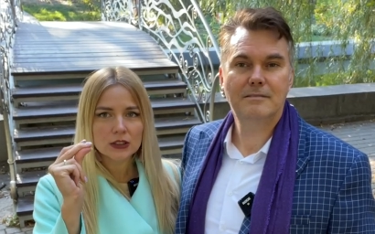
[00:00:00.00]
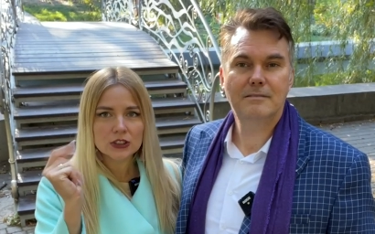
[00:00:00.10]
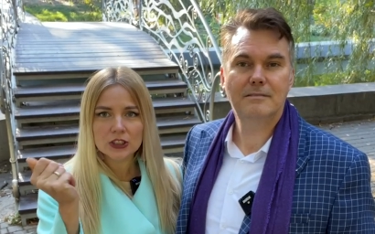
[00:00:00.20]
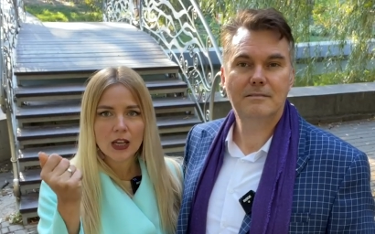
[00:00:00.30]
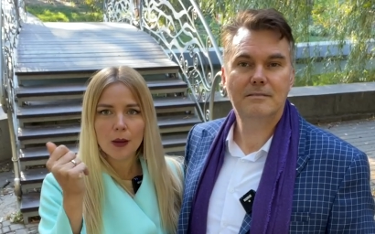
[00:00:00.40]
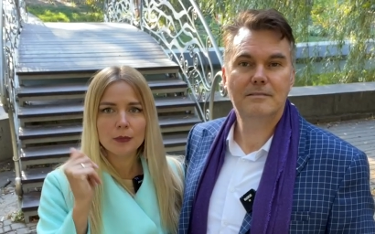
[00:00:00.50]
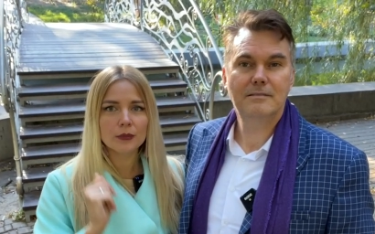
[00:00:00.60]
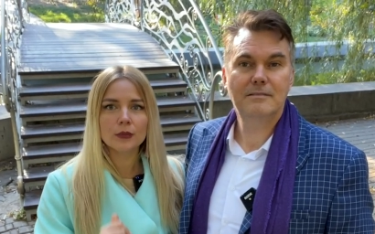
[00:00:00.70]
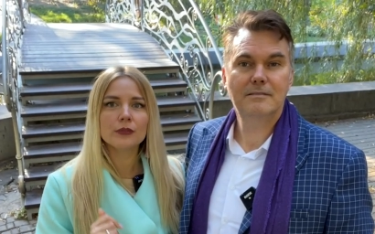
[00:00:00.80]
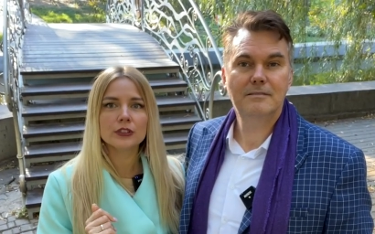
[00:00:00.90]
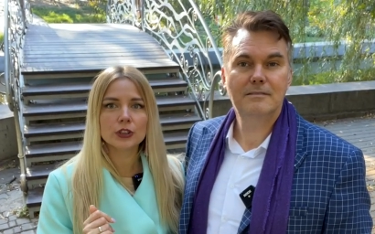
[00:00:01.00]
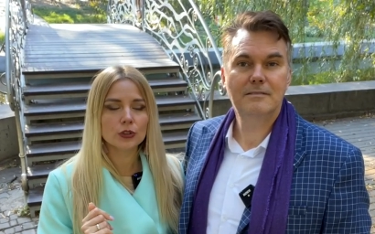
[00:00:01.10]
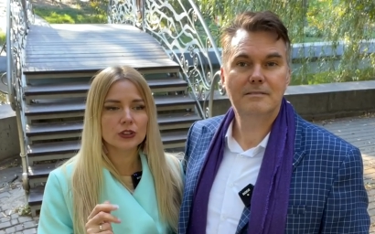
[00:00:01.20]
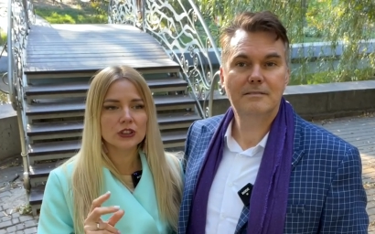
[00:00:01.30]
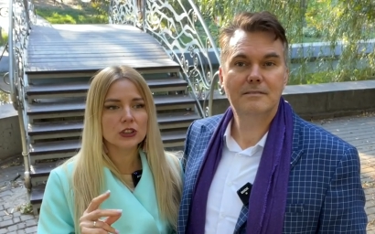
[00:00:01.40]
Speaker 1: she come with her
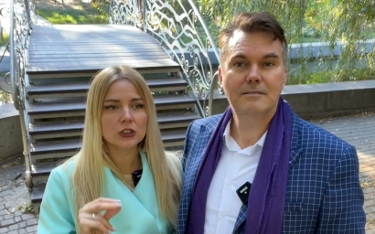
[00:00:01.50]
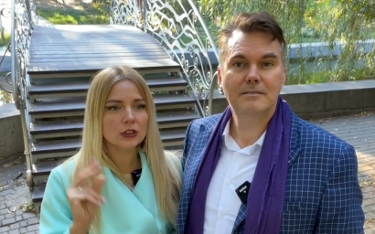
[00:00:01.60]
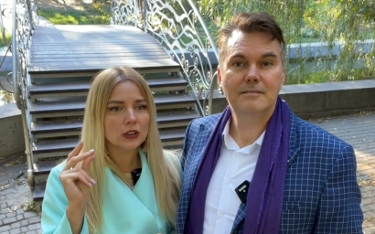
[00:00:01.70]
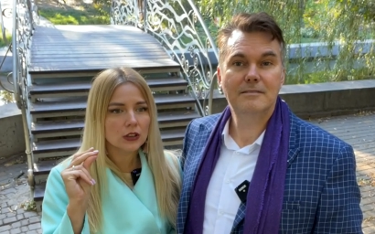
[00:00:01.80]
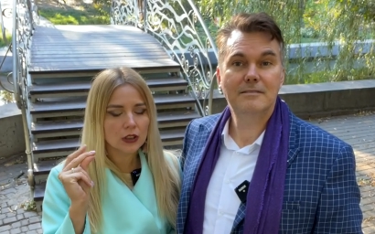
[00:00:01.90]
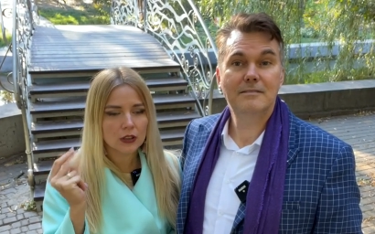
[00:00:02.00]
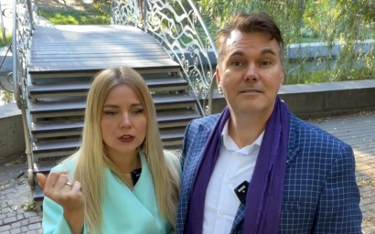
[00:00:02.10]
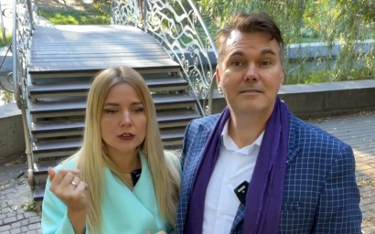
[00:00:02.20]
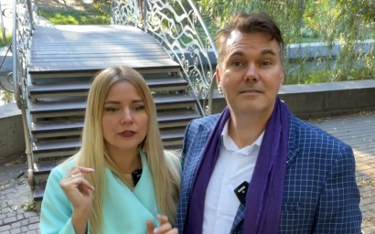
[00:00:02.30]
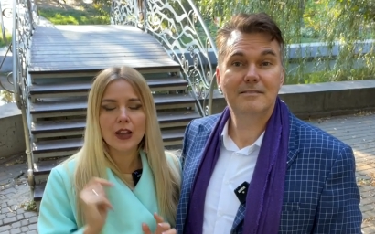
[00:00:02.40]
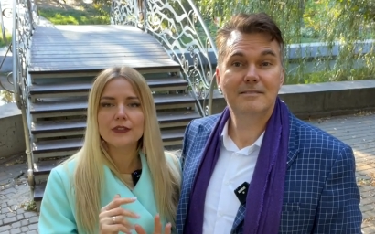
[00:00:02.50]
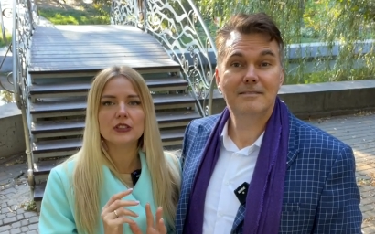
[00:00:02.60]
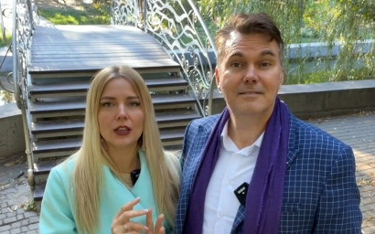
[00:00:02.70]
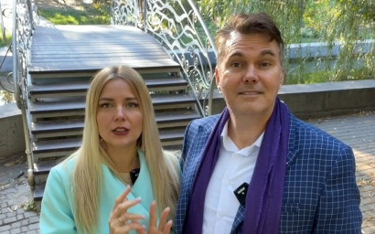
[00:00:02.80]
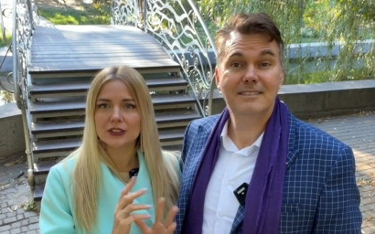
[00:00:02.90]
decision in 5
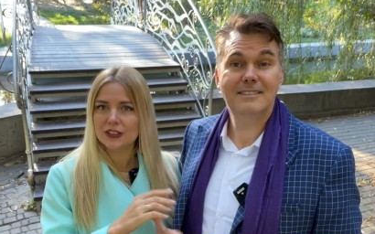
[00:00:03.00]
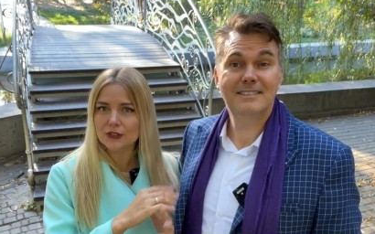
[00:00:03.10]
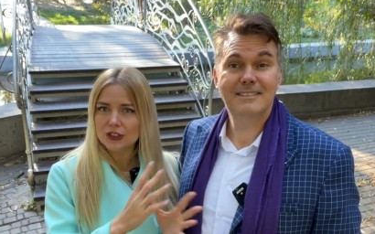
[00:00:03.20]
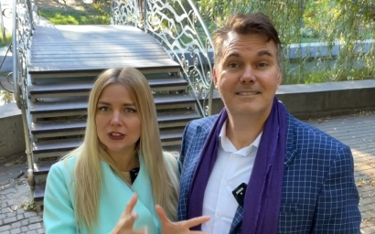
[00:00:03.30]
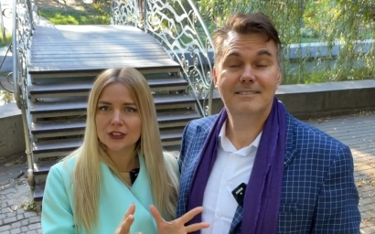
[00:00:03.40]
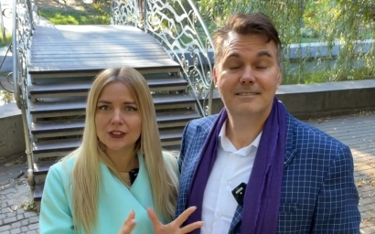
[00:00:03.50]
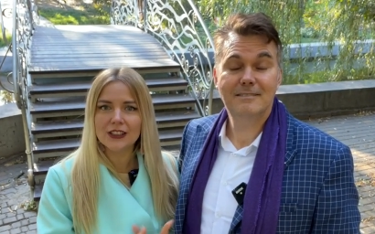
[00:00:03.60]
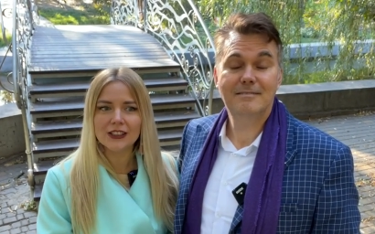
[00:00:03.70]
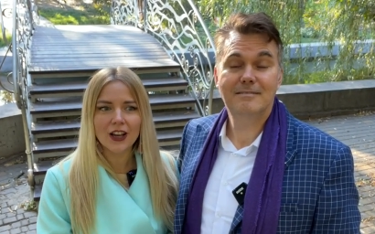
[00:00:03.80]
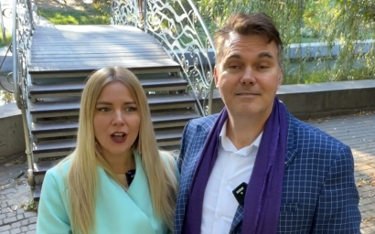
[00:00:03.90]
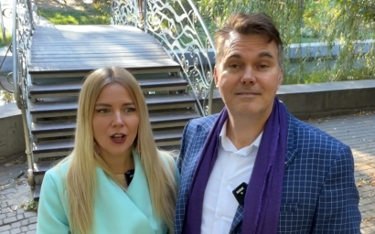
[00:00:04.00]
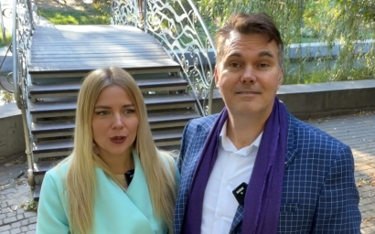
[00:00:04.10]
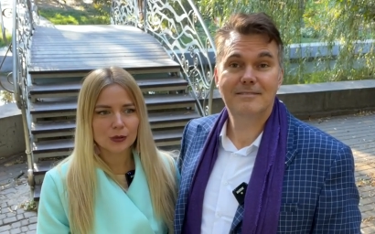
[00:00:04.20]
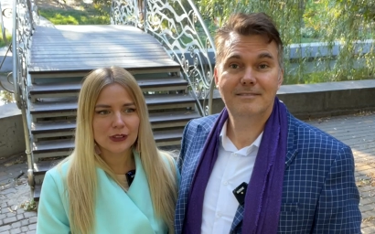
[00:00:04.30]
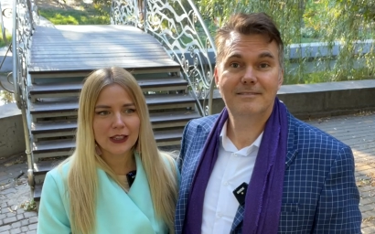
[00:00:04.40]
seconds if she really
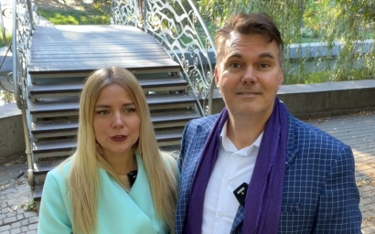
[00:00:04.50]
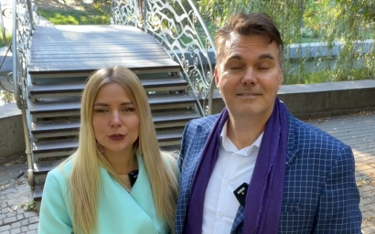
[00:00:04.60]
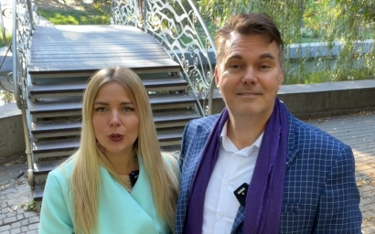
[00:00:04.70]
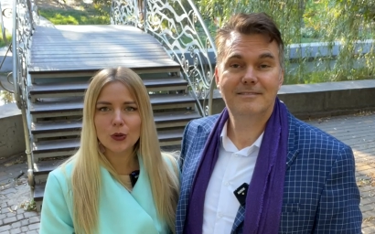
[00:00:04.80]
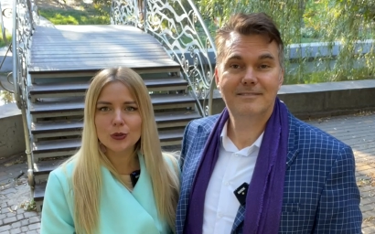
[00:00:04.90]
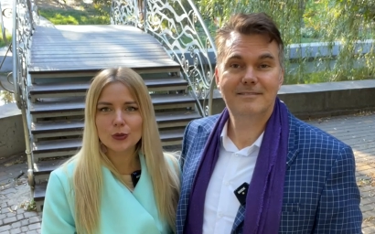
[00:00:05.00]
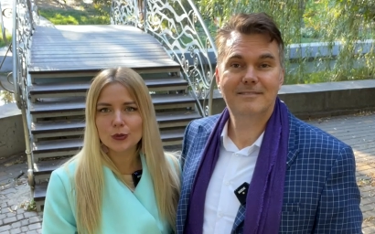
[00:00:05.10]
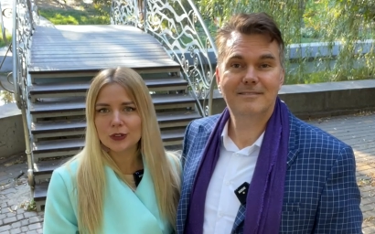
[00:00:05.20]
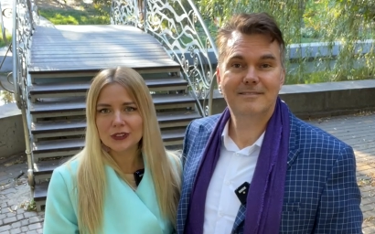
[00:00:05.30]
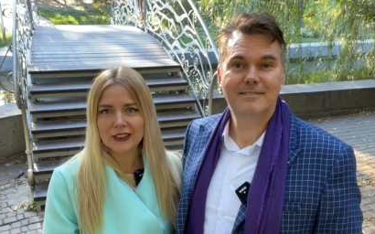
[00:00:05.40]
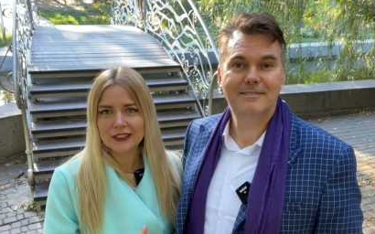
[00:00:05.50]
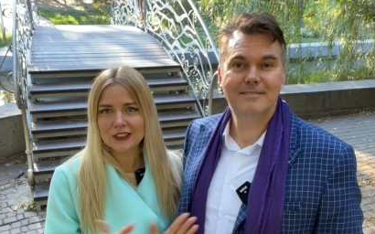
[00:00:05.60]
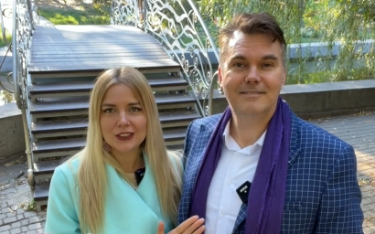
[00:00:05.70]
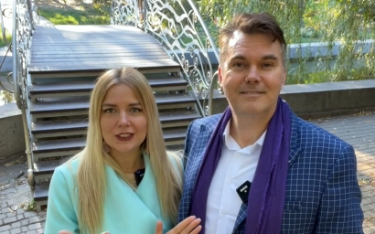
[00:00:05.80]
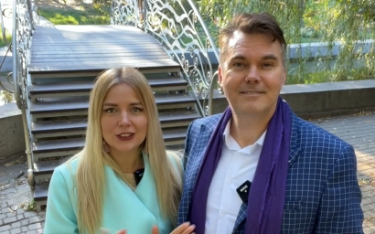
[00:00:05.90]
would like to know you, or like
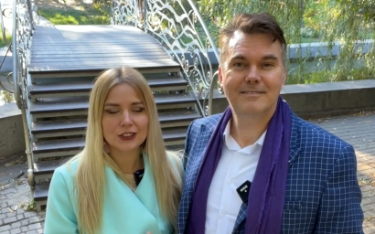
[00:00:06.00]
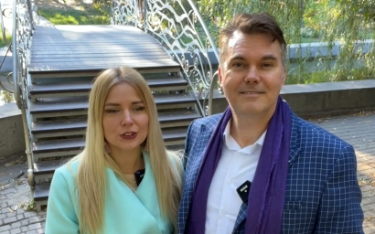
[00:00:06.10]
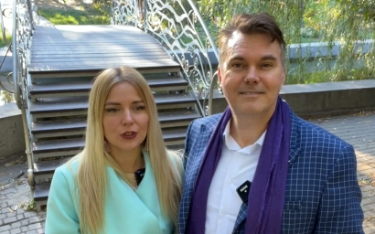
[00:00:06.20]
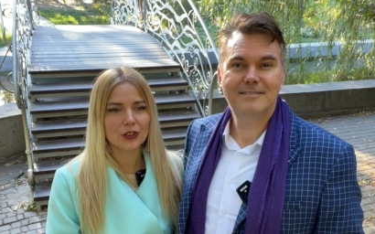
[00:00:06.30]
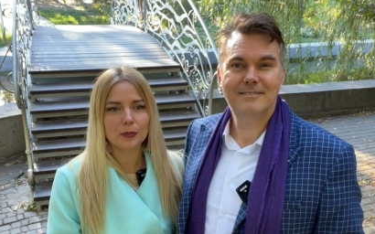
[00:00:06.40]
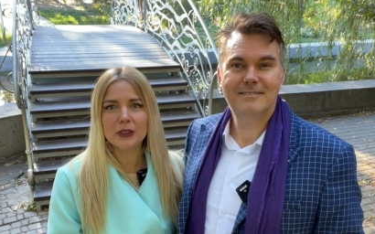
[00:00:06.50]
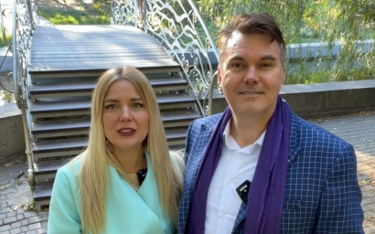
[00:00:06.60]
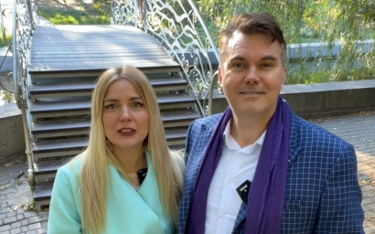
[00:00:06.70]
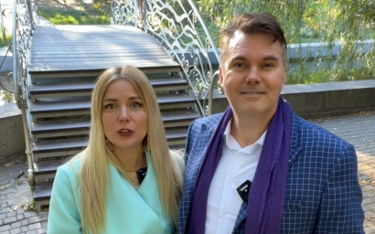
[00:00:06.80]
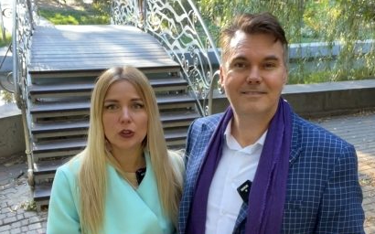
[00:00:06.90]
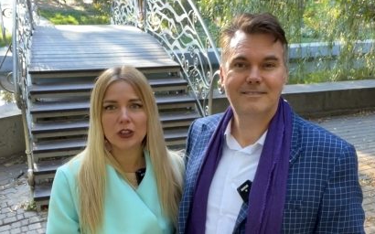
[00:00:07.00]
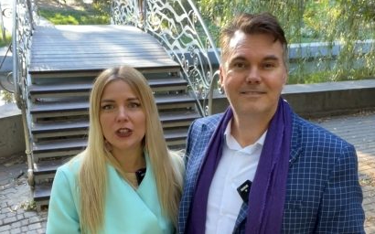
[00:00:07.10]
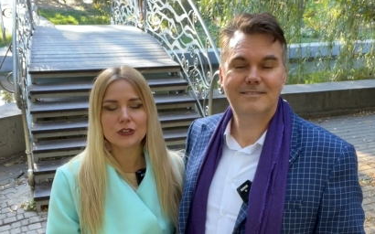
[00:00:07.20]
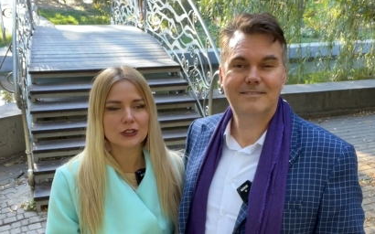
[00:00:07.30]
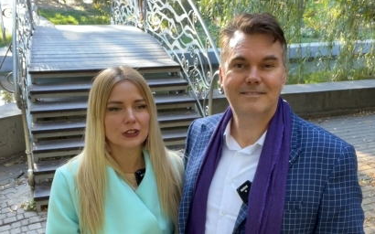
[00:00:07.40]
she's not completely not
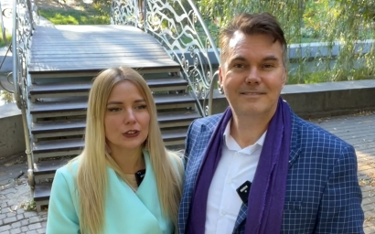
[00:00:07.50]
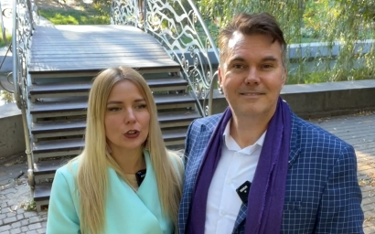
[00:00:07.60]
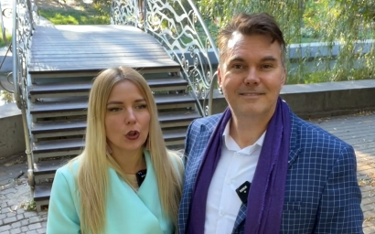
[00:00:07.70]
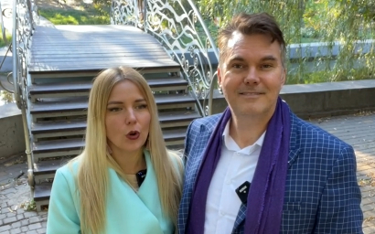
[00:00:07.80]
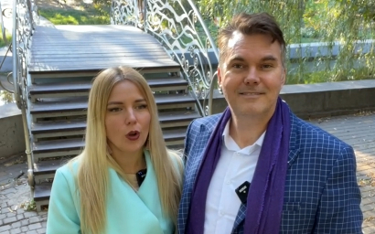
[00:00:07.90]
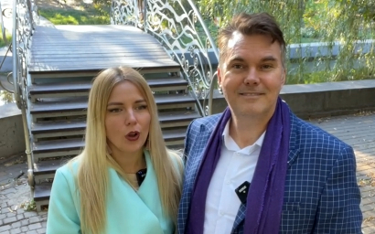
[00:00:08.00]
interested, you know.